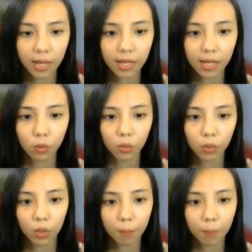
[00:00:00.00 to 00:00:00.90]

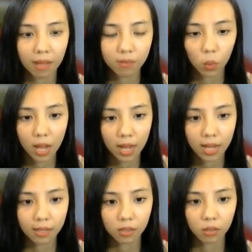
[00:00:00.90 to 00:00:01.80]
Lalu plus 1. To
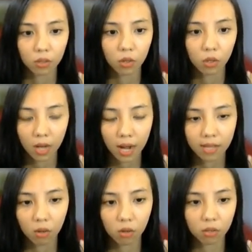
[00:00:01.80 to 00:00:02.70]
go right.
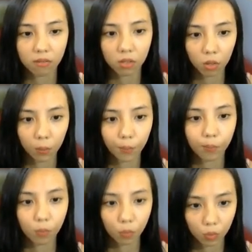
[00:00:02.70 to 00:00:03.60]
Or 0.
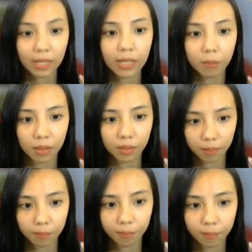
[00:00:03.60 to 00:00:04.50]
Don't move
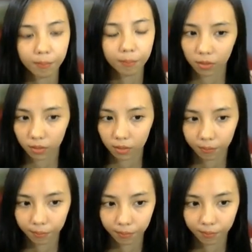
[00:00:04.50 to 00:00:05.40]
horizontal. Yeah.
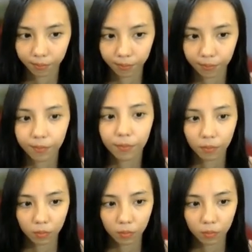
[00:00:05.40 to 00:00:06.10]
Okay.